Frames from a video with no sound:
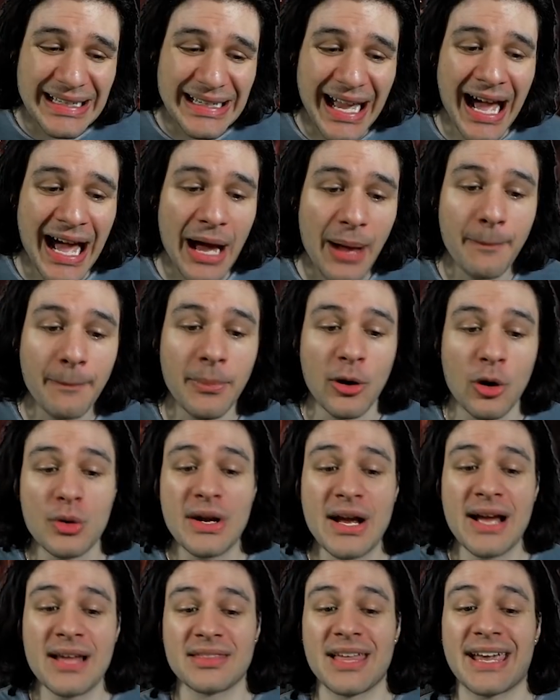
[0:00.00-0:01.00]
combo,
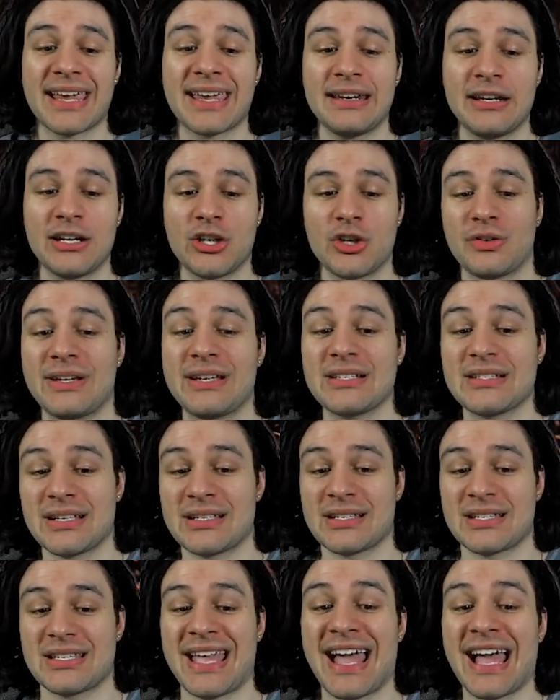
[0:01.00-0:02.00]
that can increase his
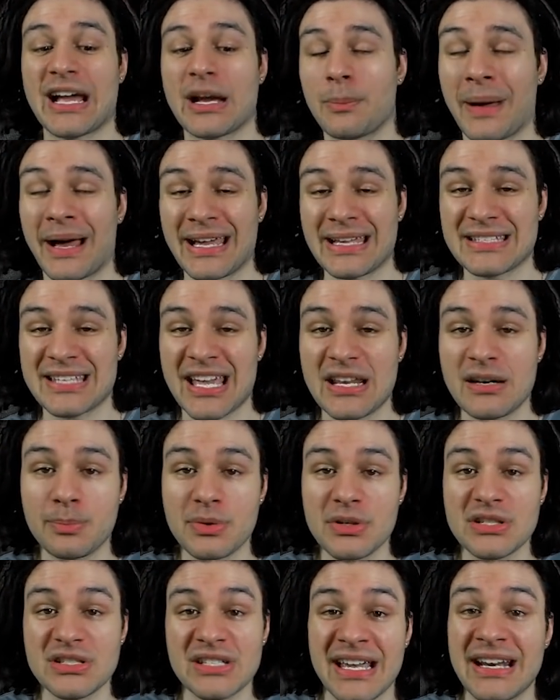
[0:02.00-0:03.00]
attack by ten
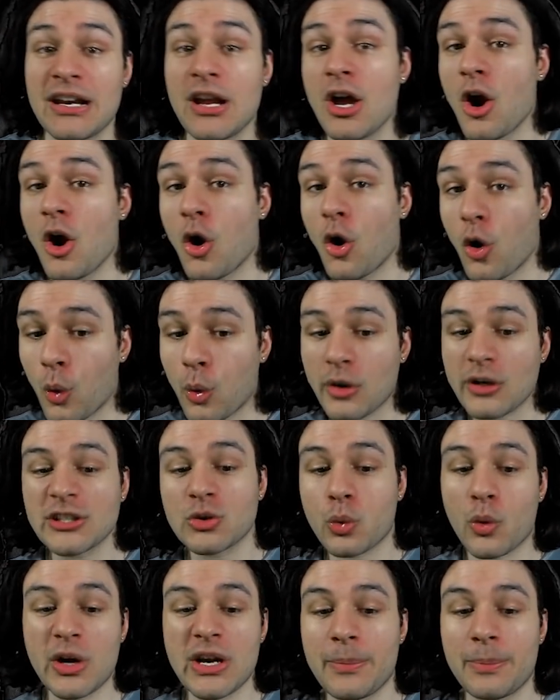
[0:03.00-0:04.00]
percent or
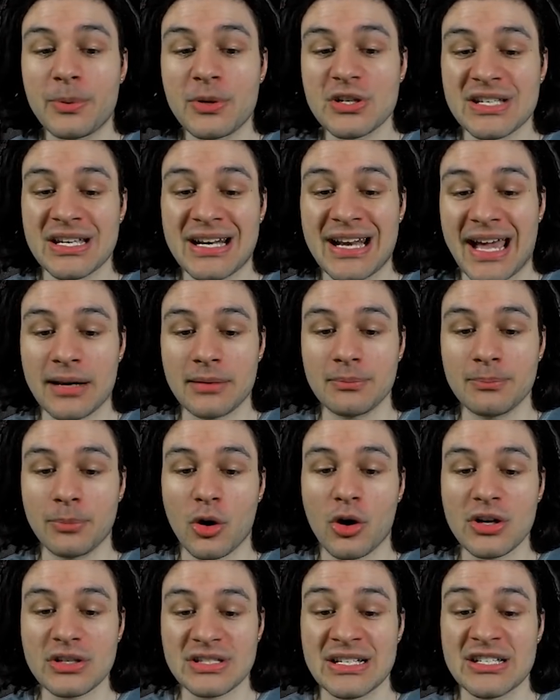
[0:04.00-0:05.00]
twenty percent on
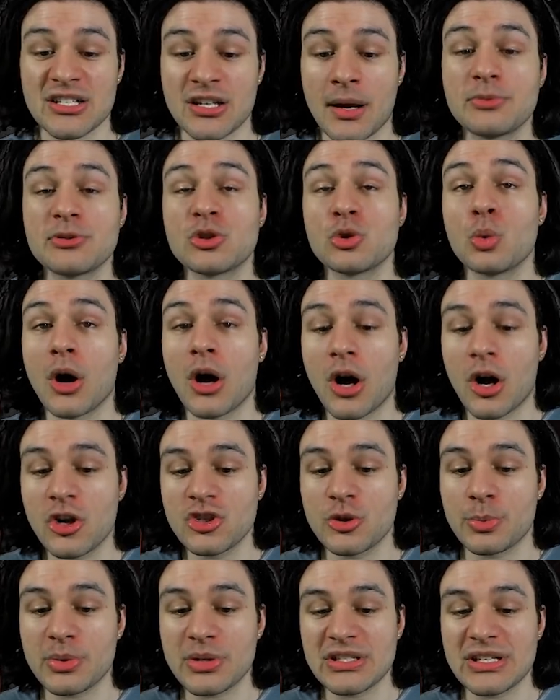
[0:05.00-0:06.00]
bosses up to one
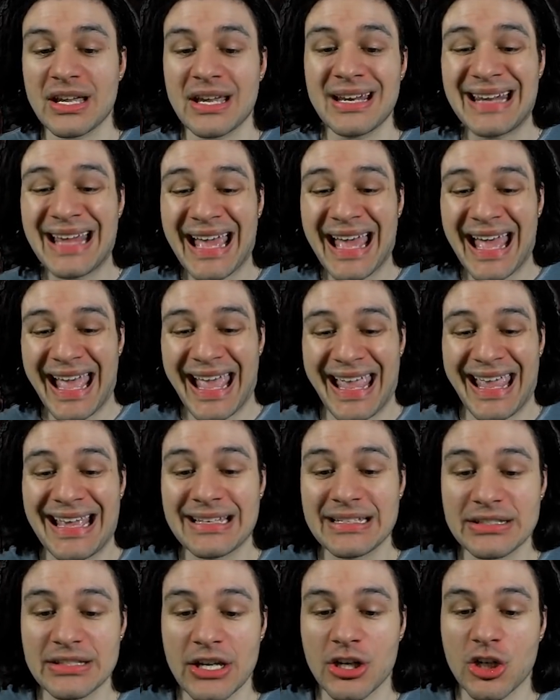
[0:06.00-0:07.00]
hundred percent,
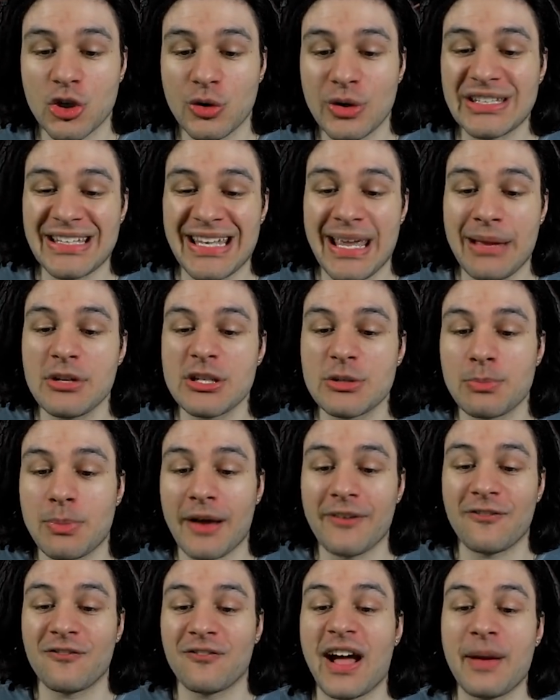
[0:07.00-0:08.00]
and crit damage by
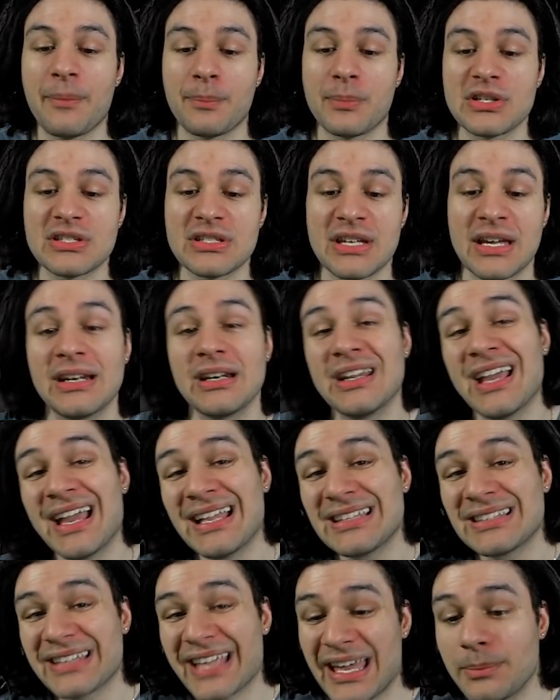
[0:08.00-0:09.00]
five percent.
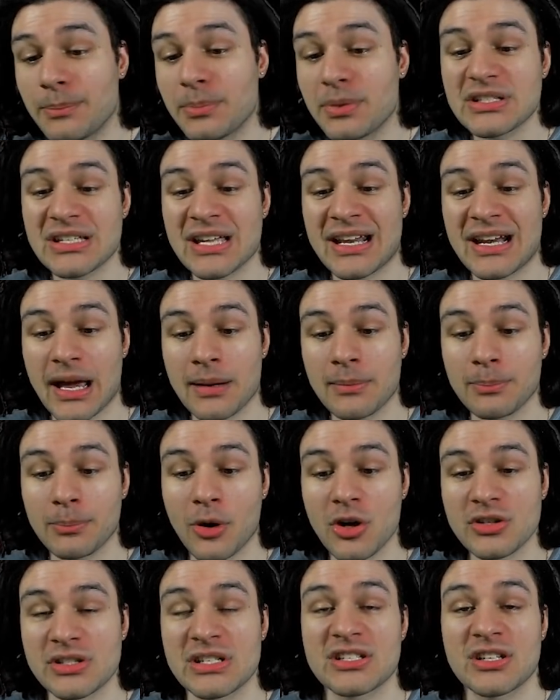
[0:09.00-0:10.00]
ten percent on
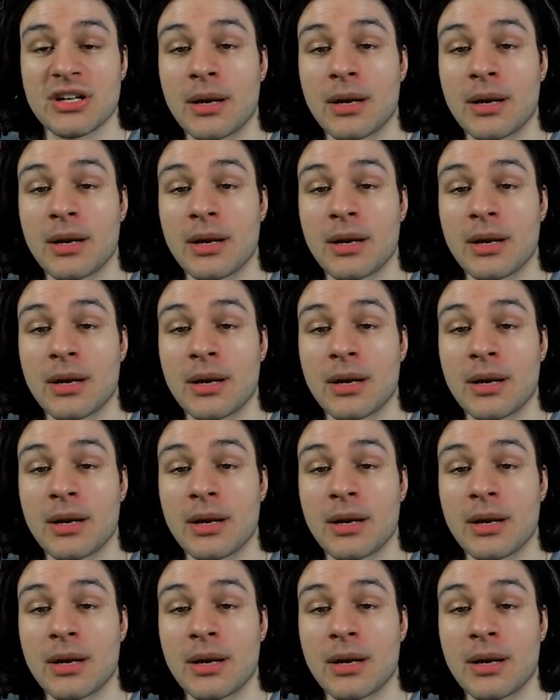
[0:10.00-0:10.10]
bosses